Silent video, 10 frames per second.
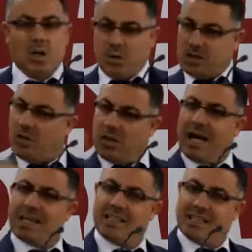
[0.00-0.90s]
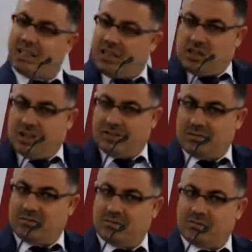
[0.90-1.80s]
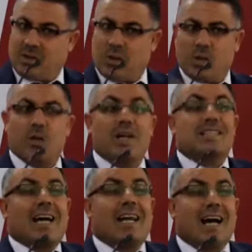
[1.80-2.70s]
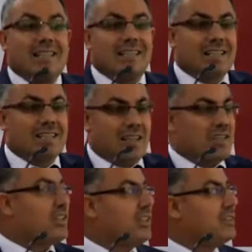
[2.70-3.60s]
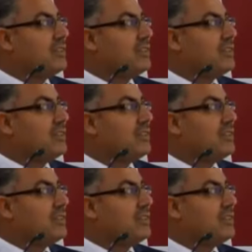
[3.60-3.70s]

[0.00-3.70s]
Who is your ideal teacher? Or who is an ideal teacher?